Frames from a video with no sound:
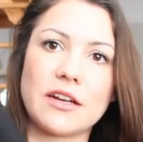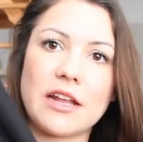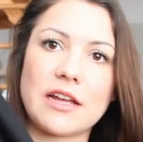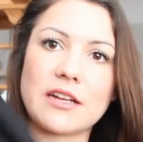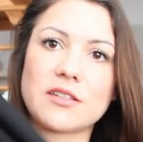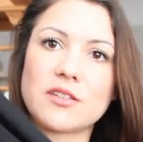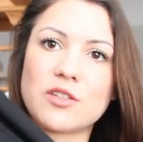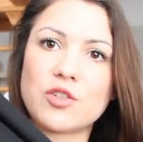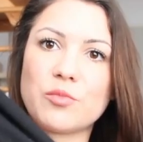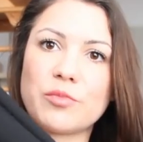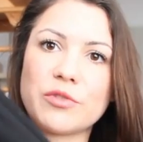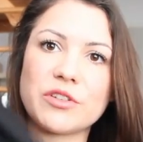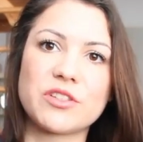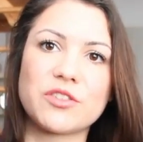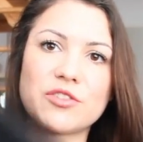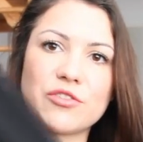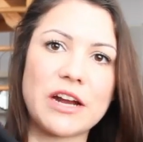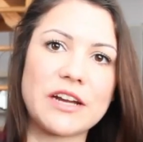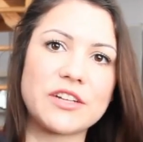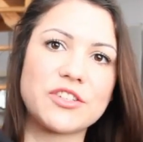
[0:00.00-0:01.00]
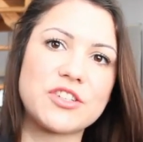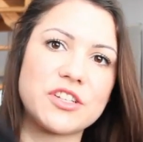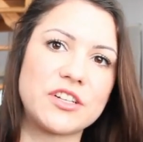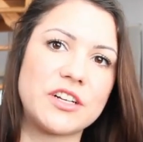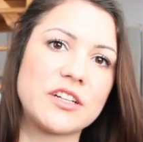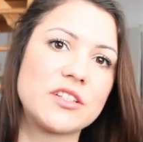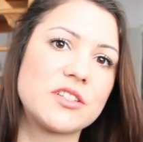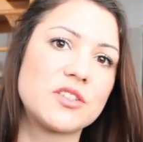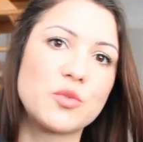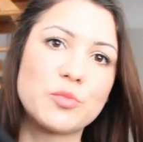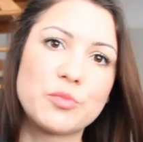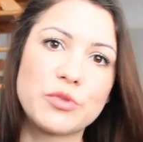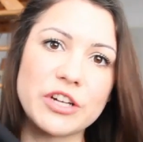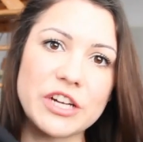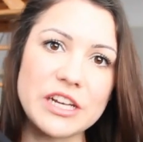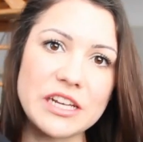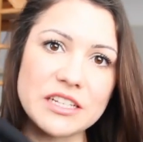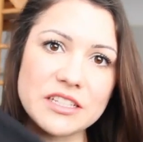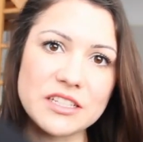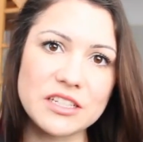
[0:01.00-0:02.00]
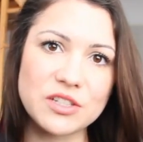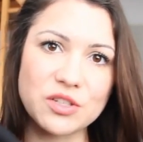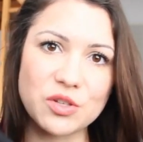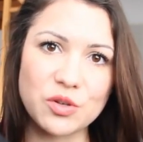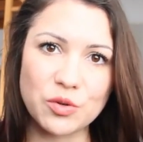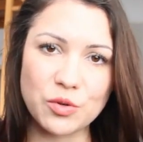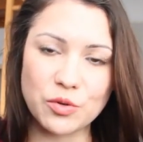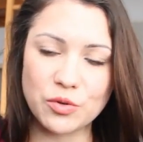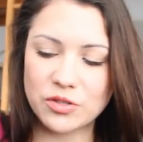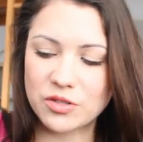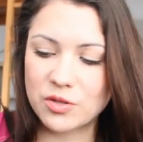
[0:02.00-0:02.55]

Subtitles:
like super stretchy, they're super easy to